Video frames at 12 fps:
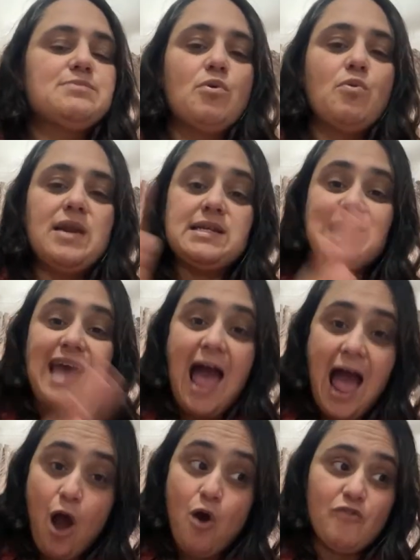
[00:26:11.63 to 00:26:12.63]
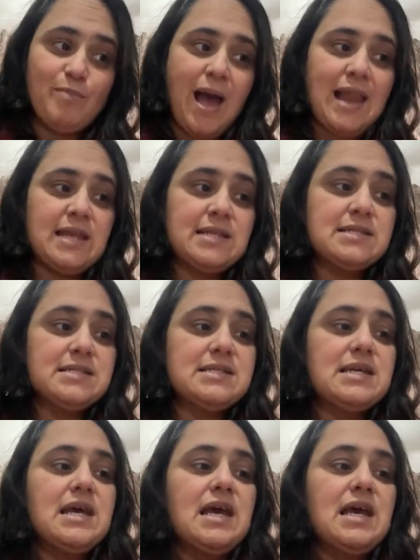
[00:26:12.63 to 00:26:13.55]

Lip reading: But when it's out of balance,